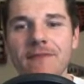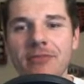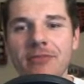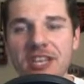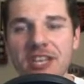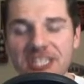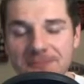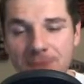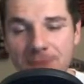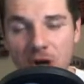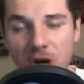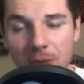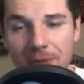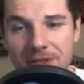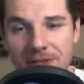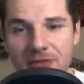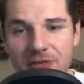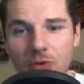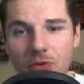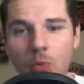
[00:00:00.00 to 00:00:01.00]
this
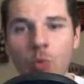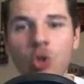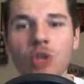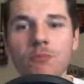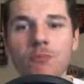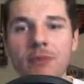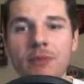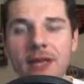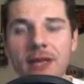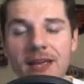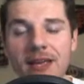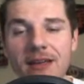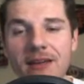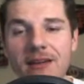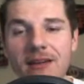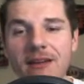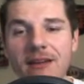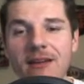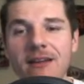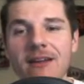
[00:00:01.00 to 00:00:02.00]
moment will be
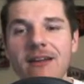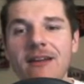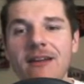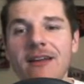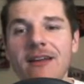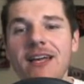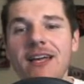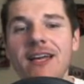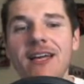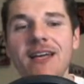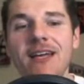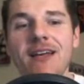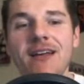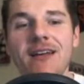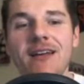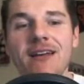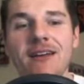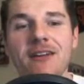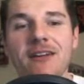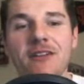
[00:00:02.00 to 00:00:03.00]

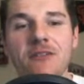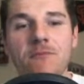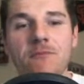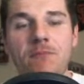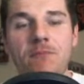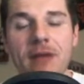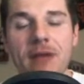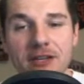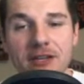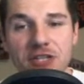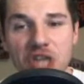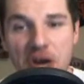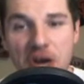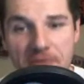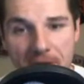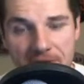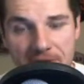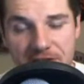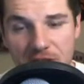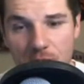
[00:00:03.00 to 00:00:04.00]
pick
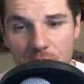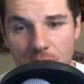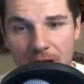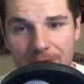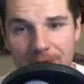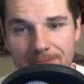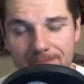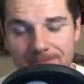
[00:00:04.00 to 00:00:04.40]
251.